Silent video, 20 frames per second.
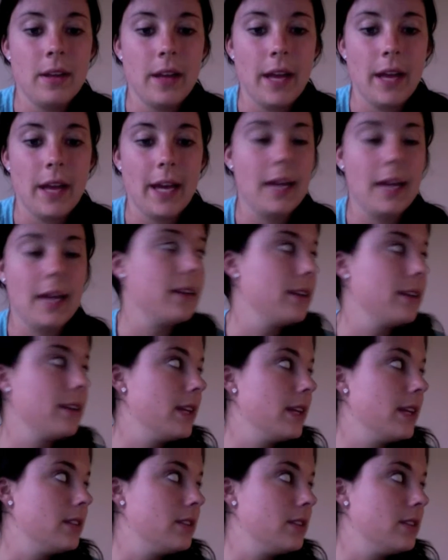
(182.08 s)
and
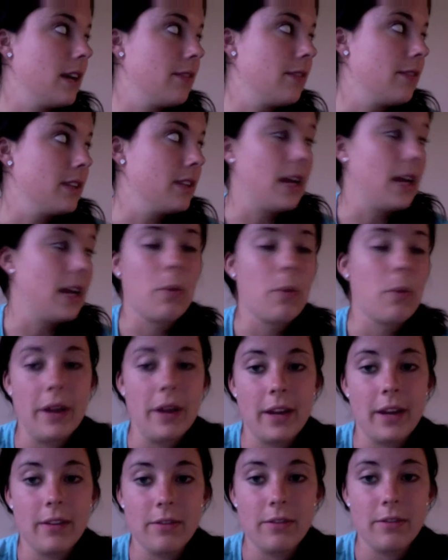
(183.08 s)
it's definitely not
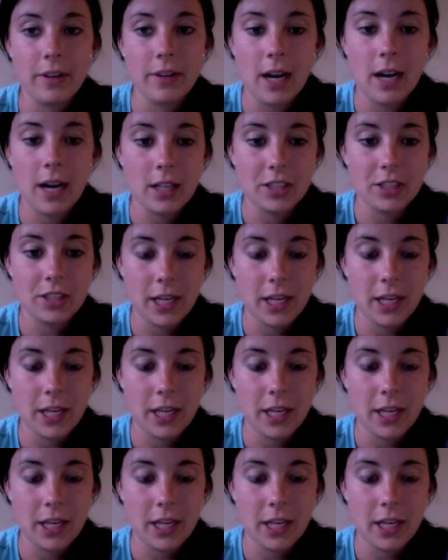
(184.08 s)
working for college